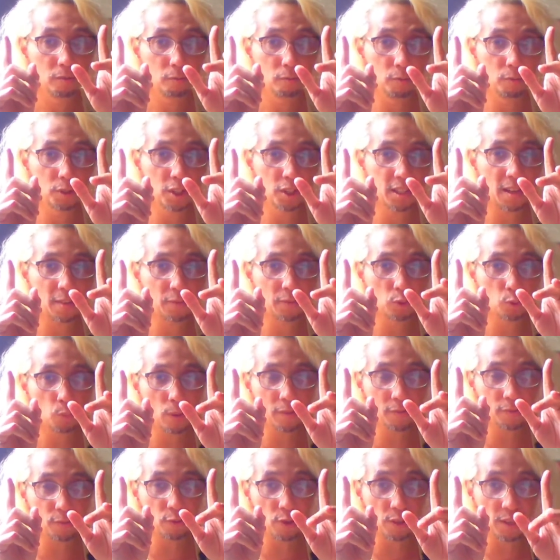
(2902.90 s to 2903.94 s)
we'll just have to
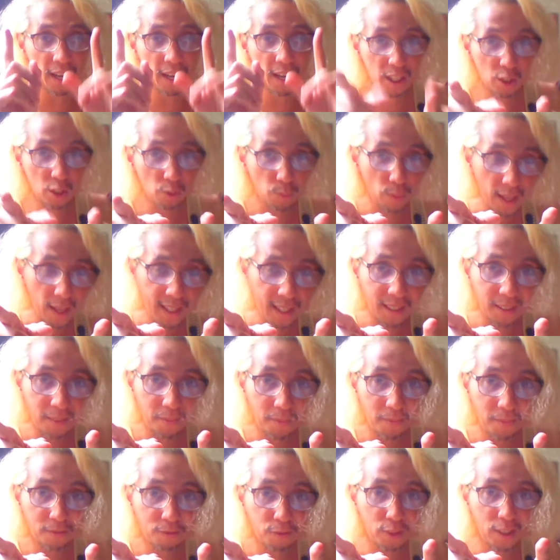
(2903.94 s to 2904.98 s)
wait for next week
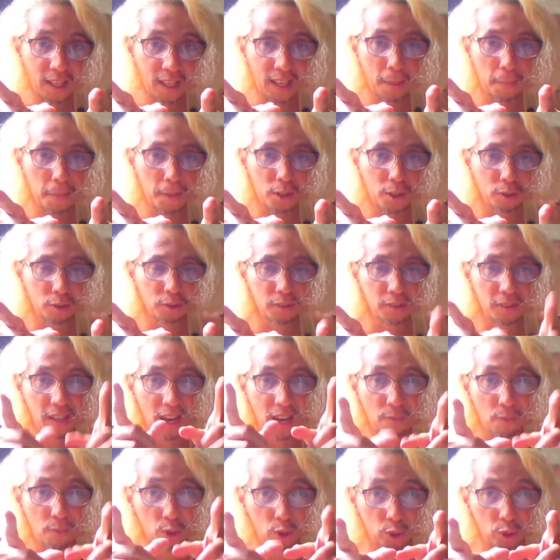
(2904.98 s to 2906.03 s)
for that episode
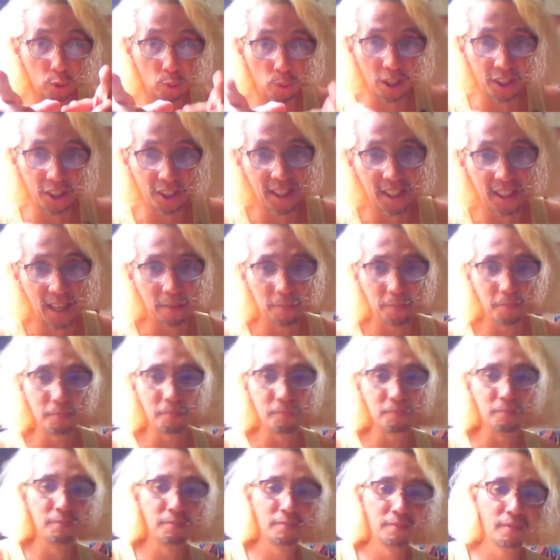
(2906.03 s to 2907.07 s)
and we're gonna watch that.
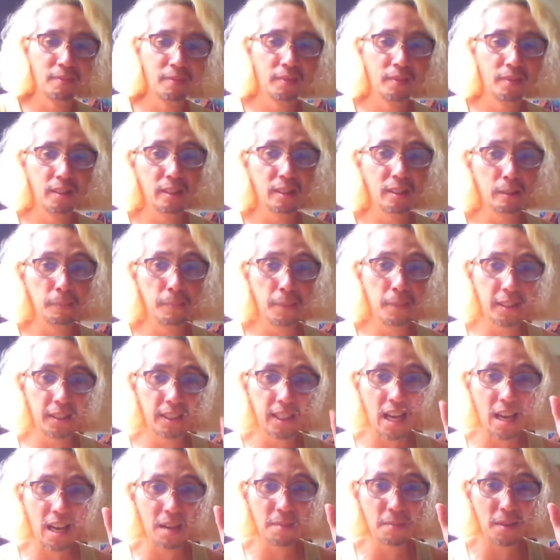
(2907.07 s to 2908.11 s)
In the
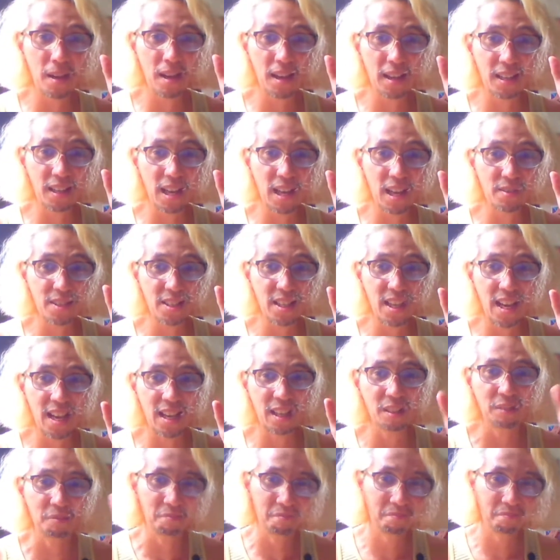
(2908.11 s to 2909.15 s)
meantime, mga
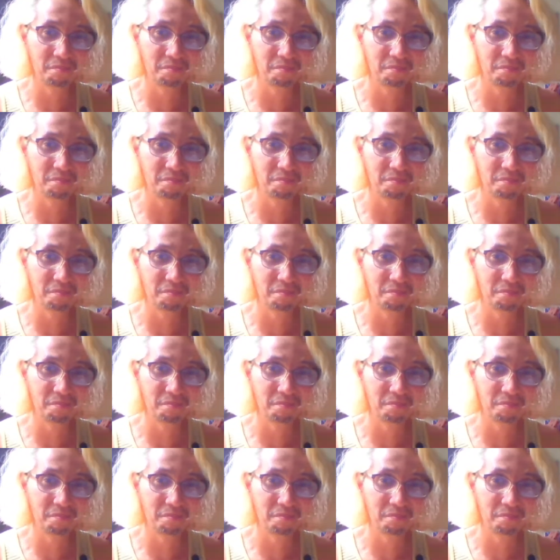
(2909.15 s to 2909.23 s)
ka-lifestyle,